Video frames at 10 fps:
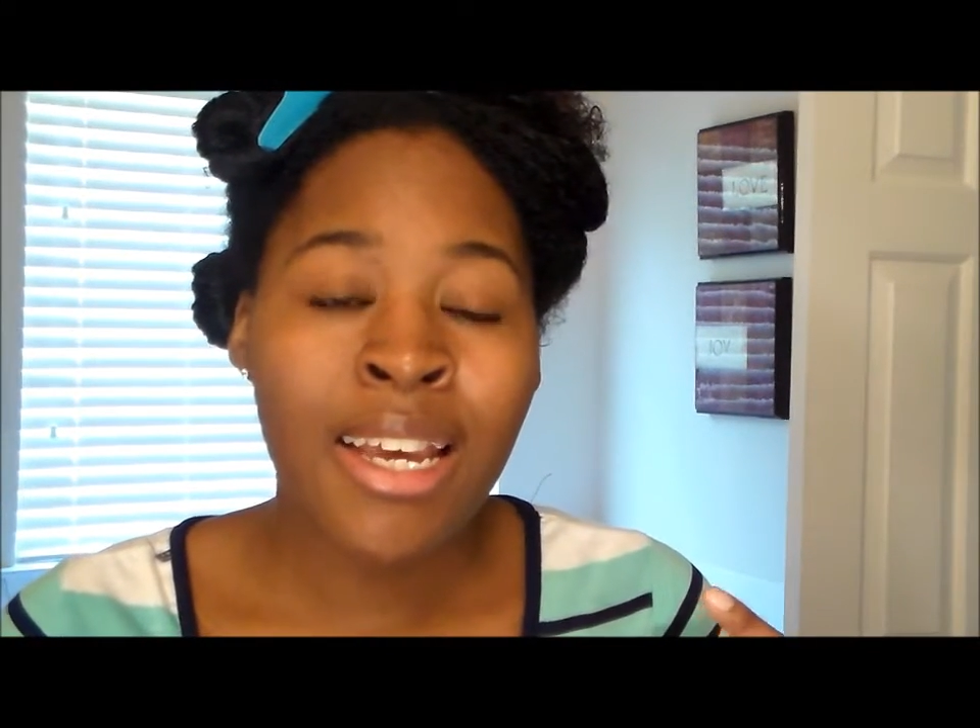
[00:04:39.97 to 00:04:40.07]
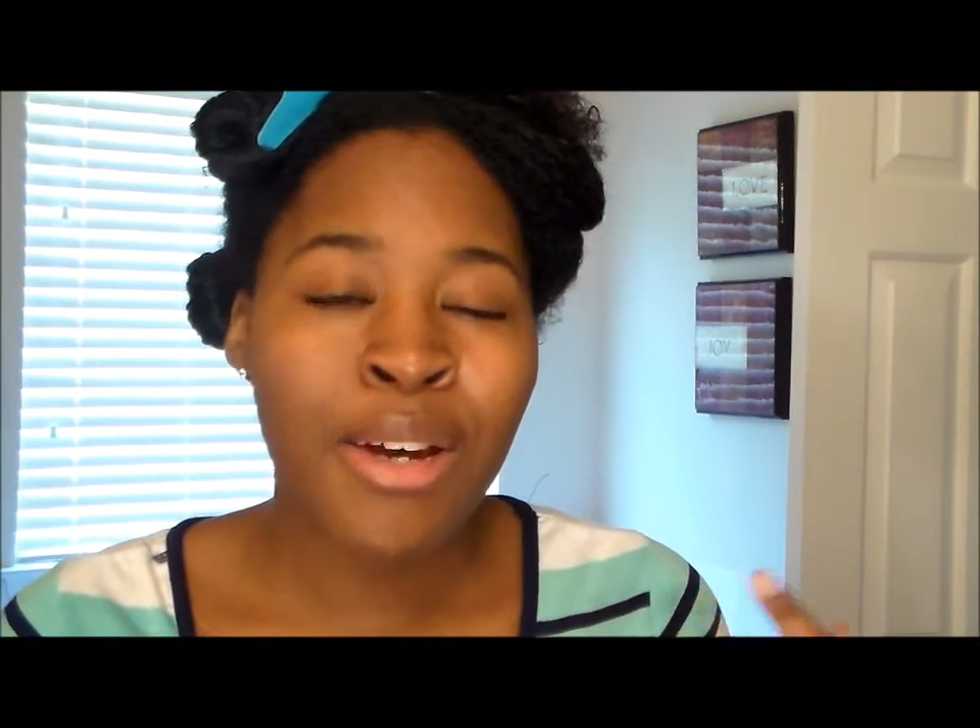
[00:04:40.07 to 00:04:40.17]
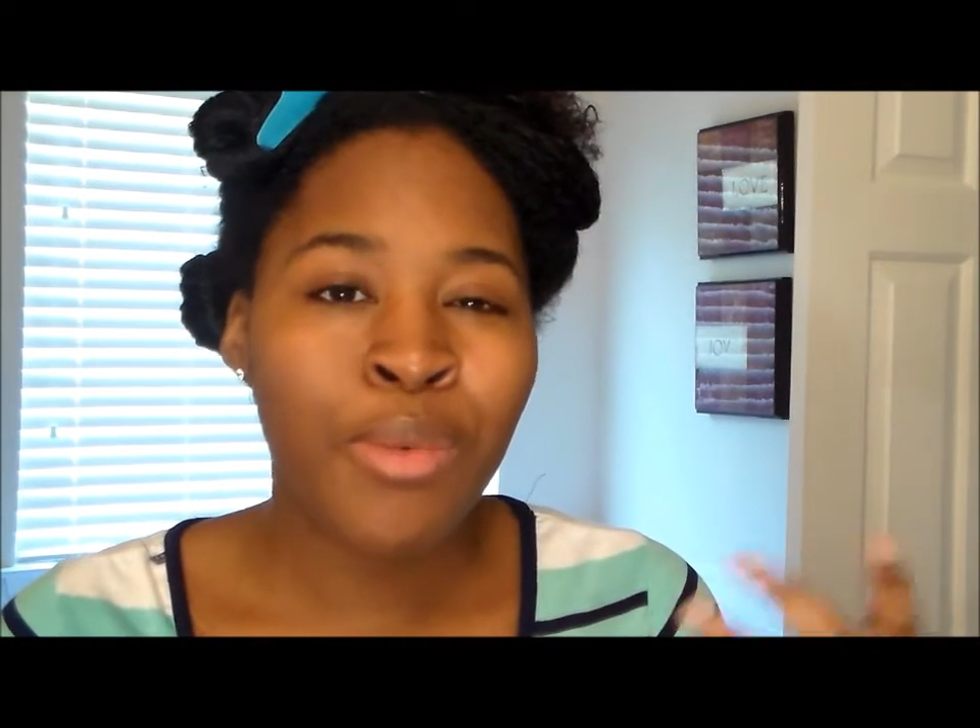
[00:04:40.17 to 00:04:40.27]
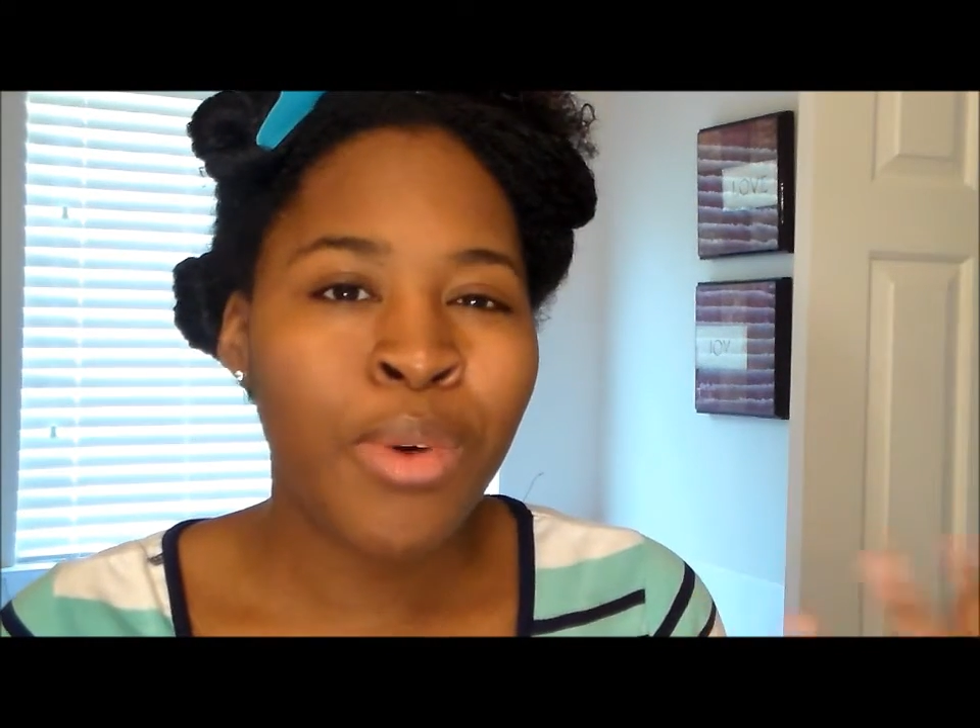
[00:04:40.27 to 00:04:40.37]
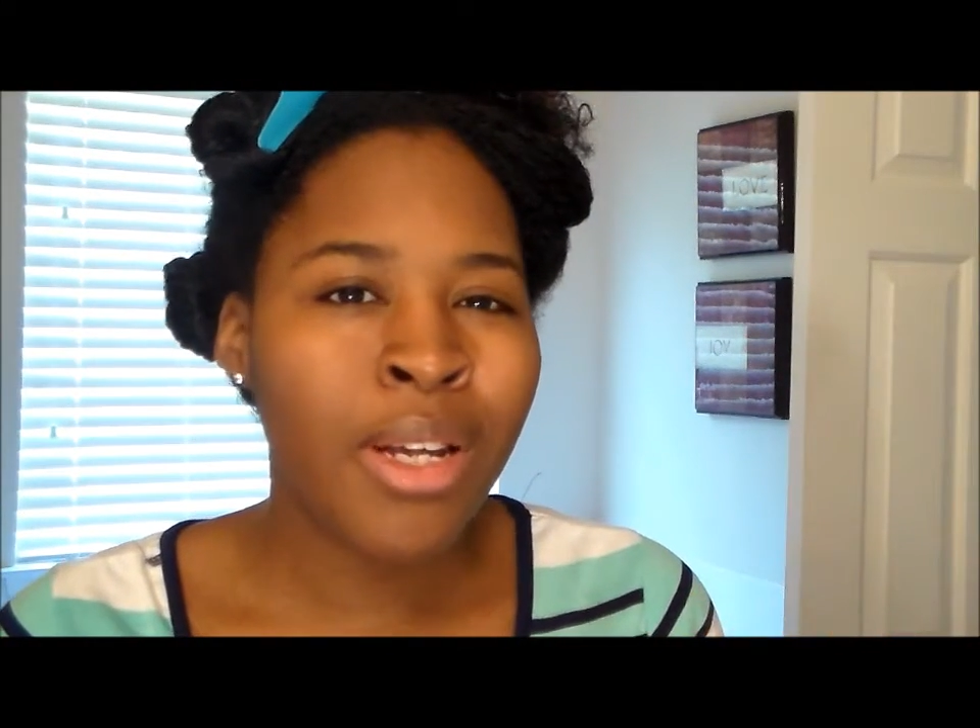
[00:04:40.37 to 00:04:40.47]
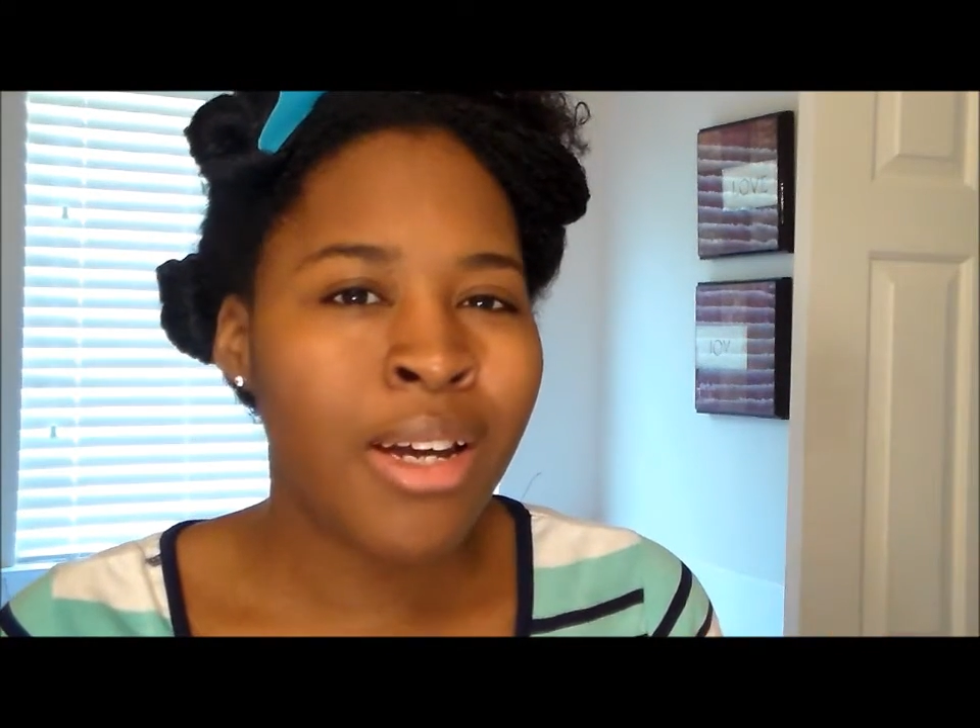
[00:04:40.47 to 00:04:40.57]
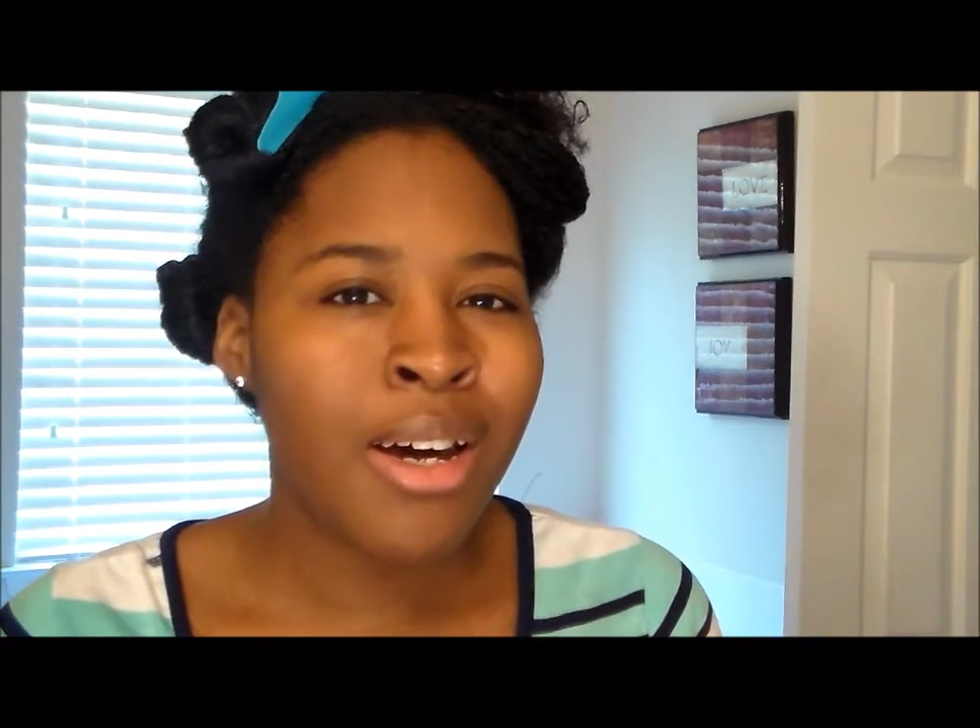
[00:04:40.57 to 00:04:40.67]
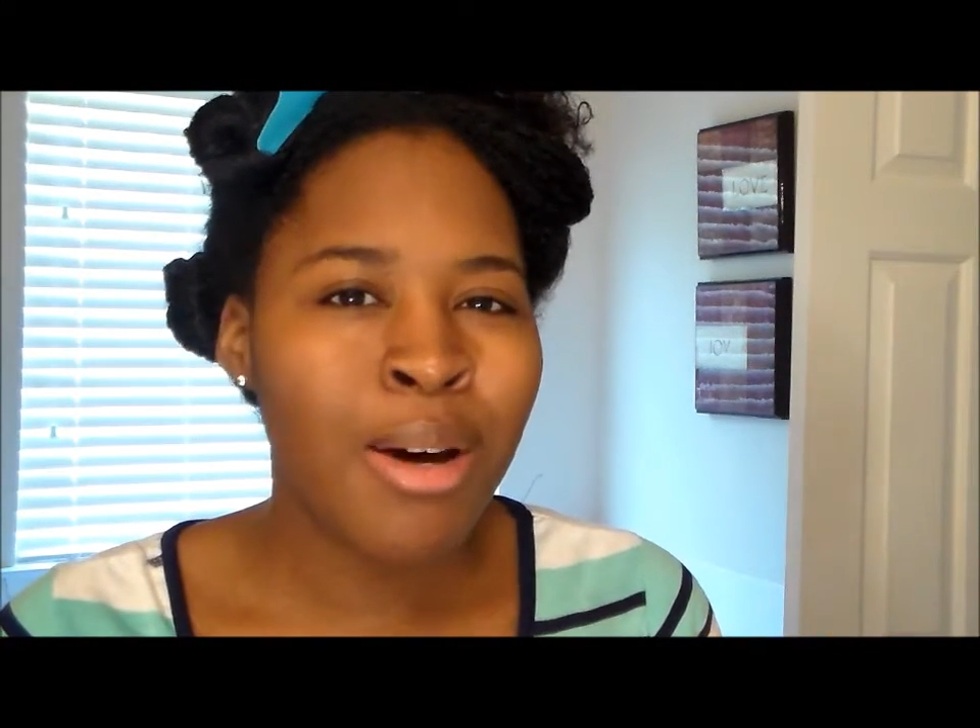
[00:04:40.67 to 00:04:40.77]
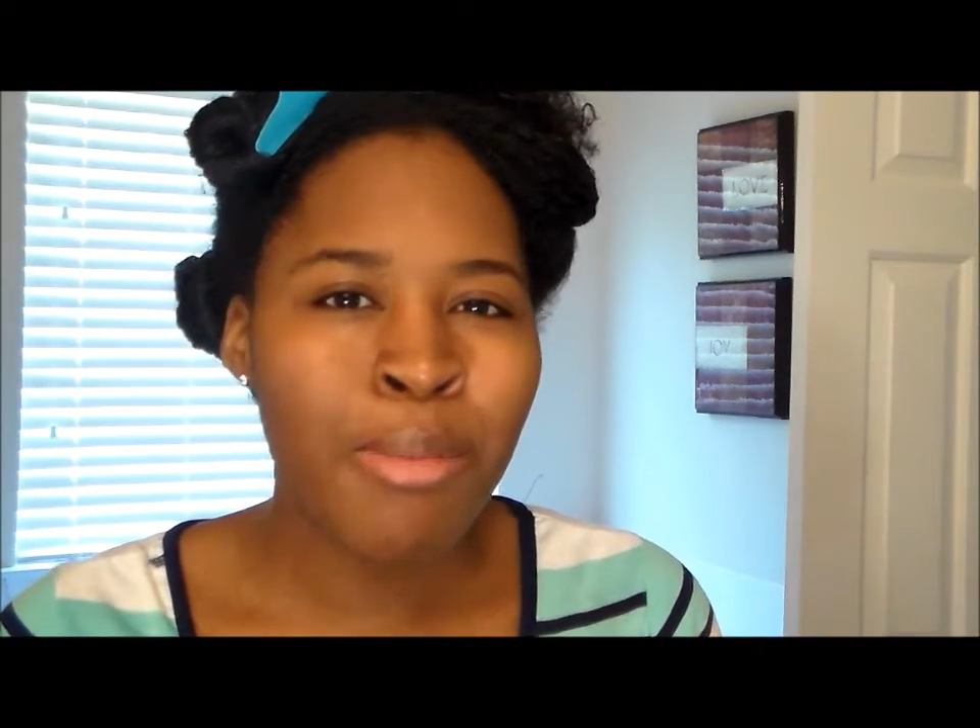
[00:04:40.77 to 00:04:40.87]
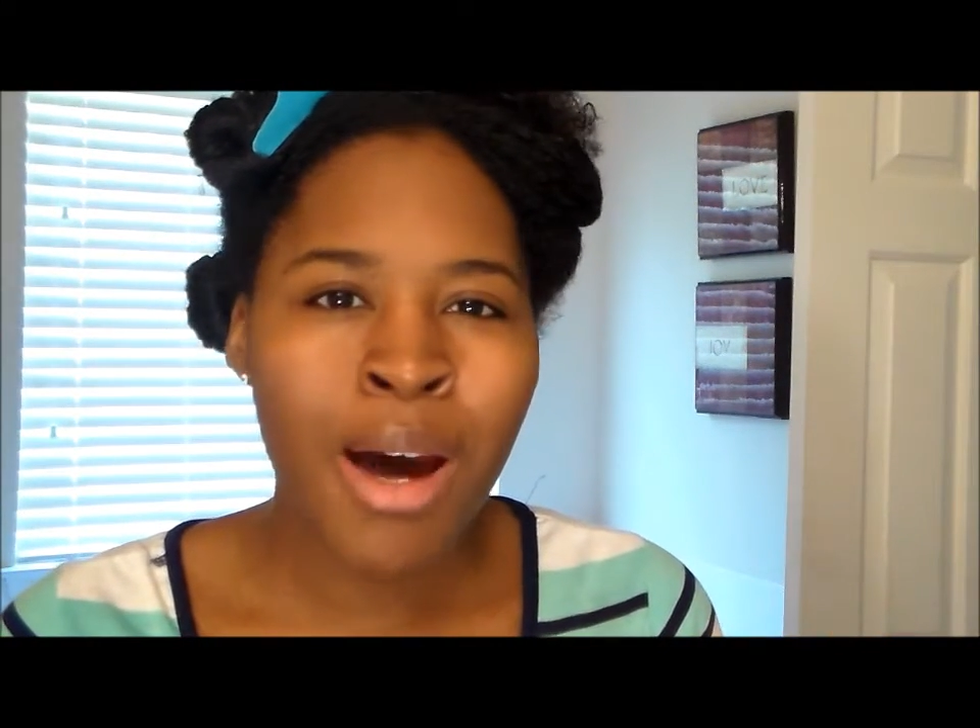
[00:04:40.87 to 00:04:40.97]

it wouldn't come